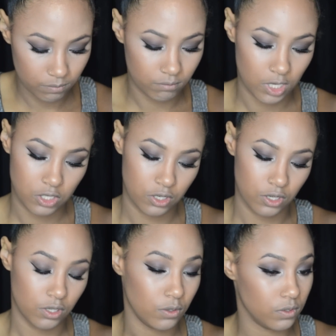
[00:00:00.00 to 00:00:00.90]
make sure
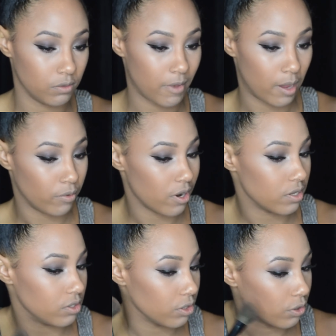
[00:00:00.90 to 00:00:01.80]
you use a matte
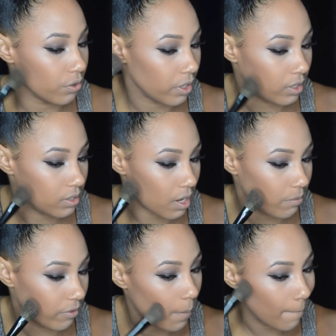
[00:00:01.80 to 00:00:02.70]
bronzer or any
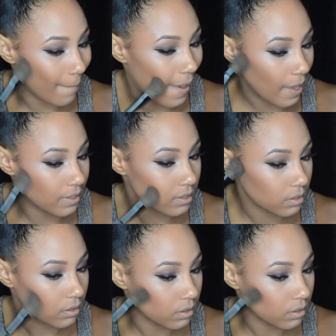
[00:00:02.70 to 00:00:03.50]
type of matte